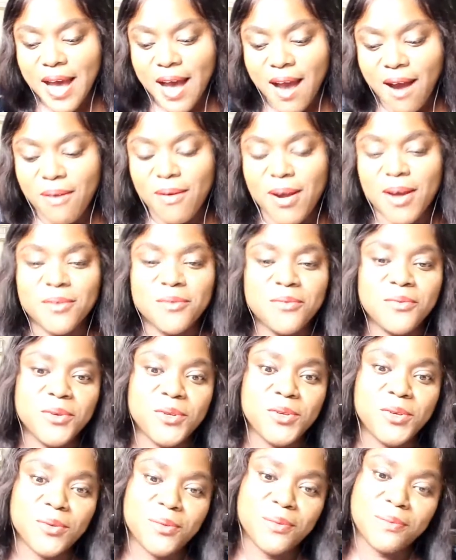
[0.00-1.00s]
around for
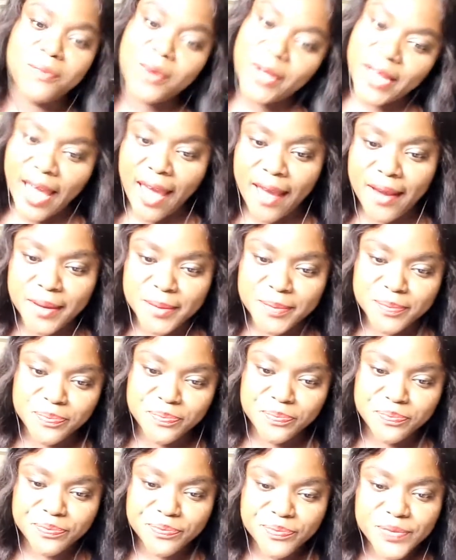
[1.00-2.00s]
you. Okay?
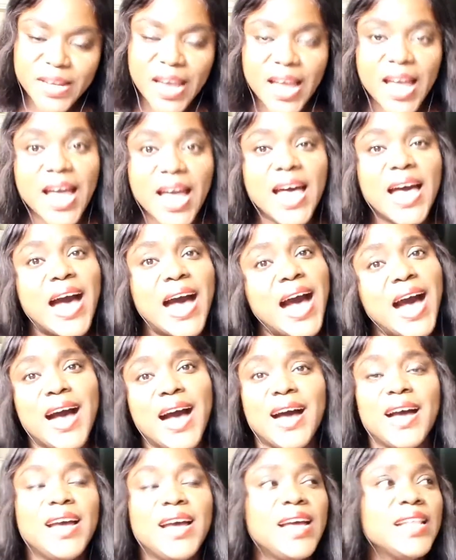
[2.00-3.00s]

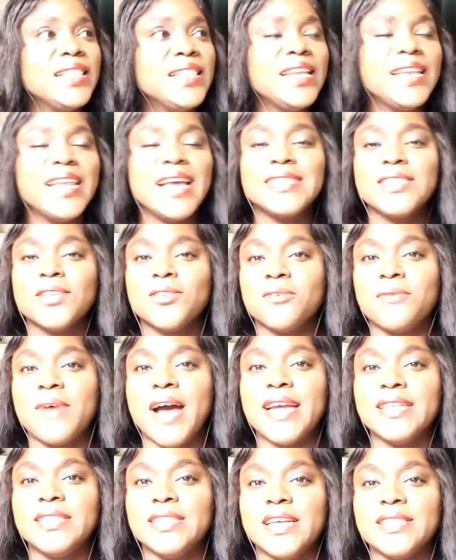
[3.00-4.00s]
Ah, the next set of
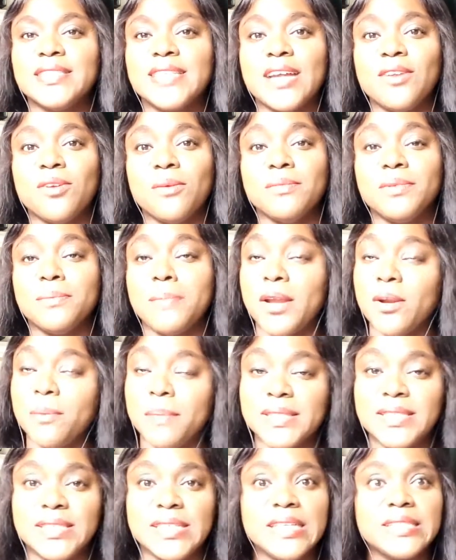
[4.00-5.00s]
ideas are my
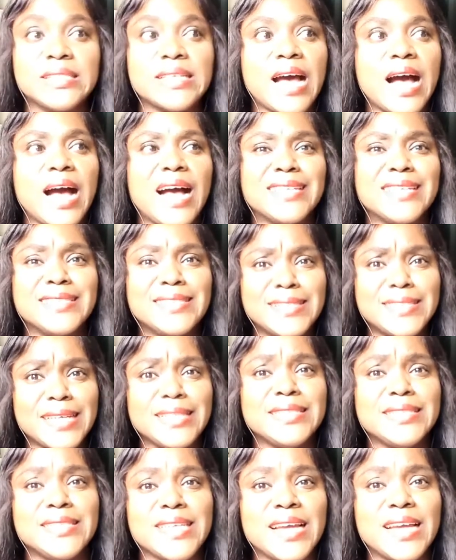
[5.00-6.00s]
number six are
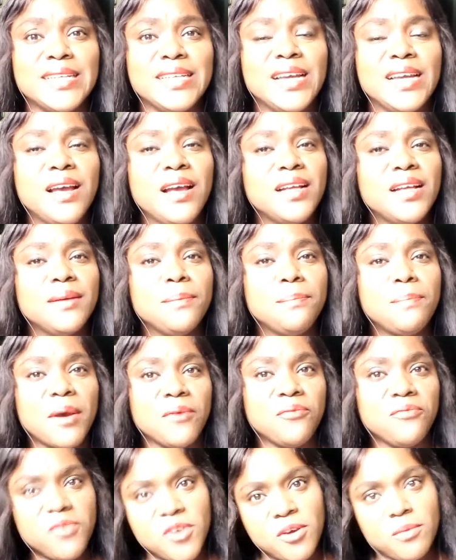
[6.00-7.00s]
scented
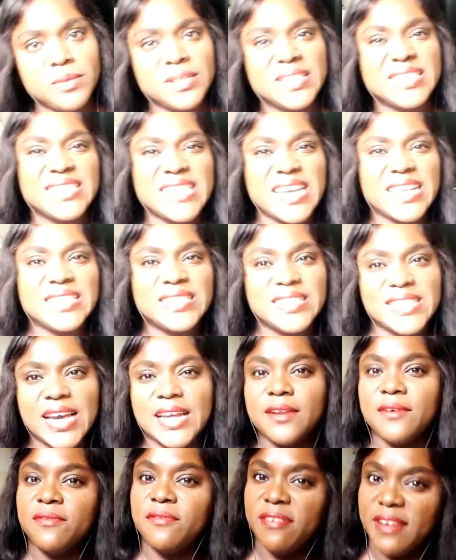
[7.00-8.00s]
perfume,
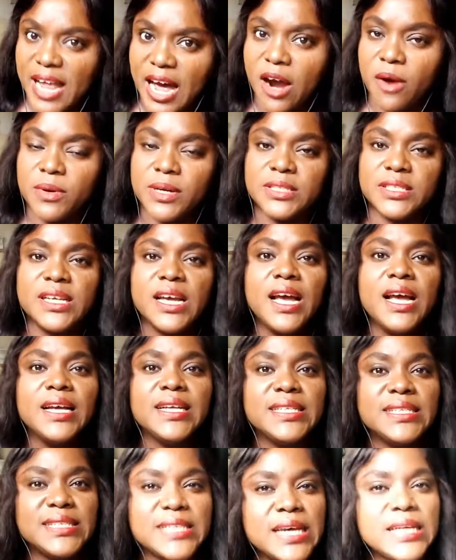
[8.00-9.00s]
scented flowers,
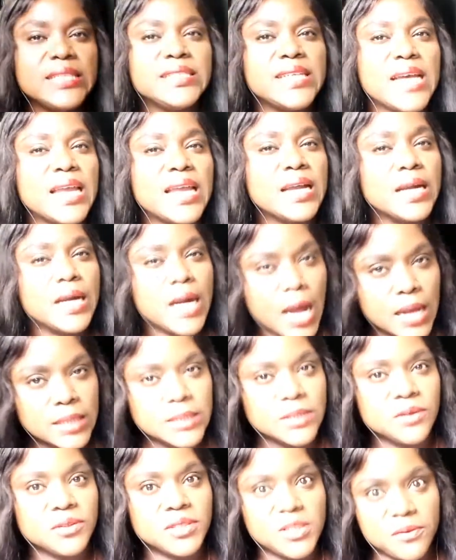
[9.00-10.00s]
scented
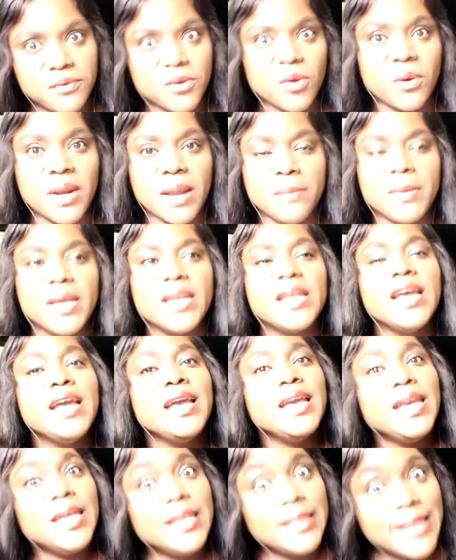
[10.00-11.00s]
candles, if you know what I mean,
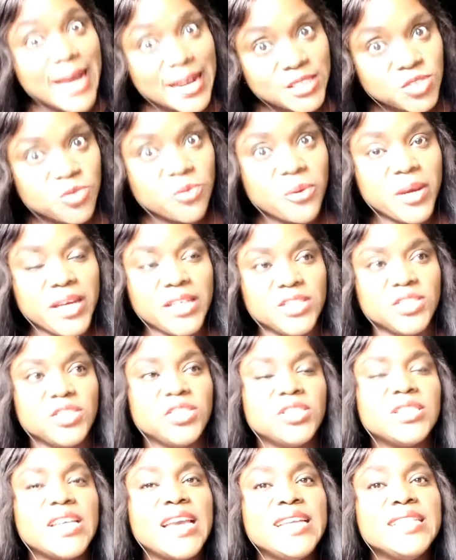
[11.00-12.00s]
in that range.
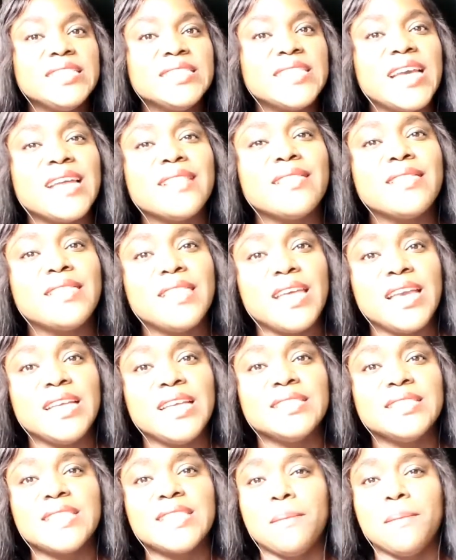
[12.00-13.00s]
Scented
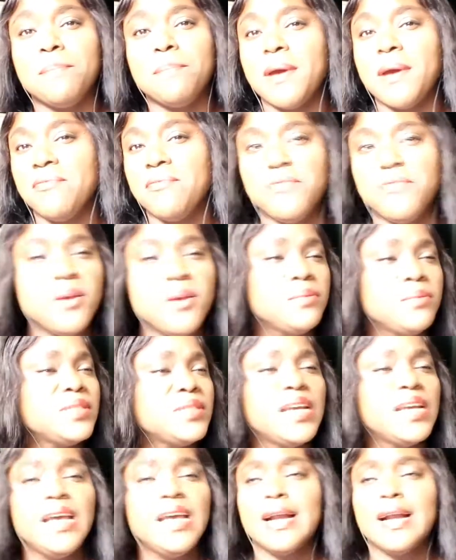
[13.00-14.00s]
things and perfumes
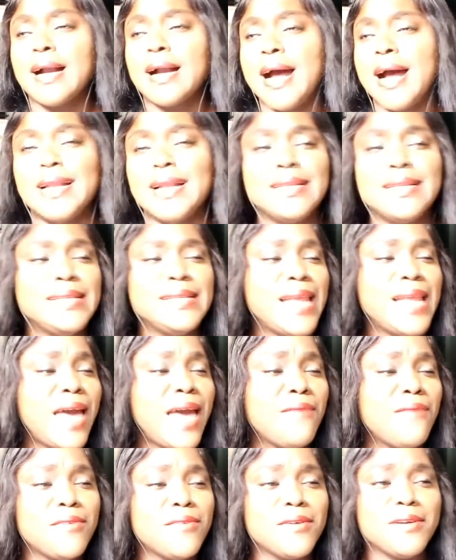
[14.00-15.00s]
can
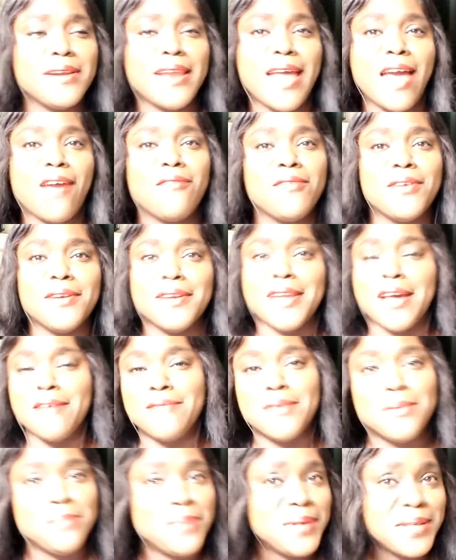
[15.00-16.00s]
never, never,
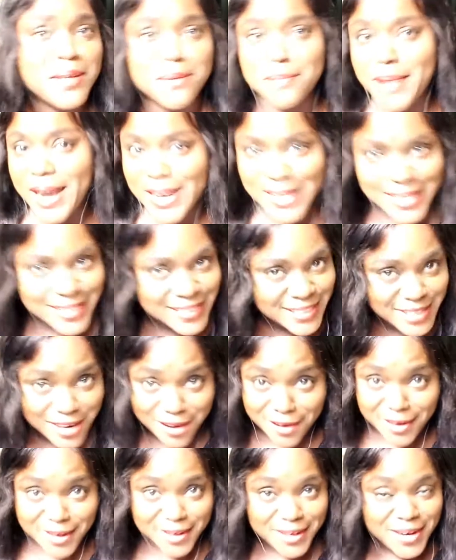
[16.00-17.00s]
never be a bad
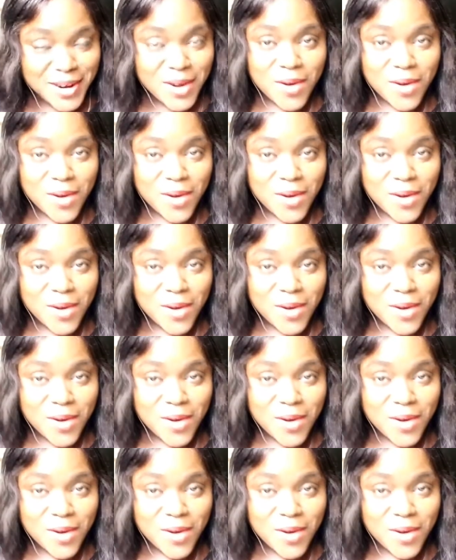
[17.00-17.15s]
idea.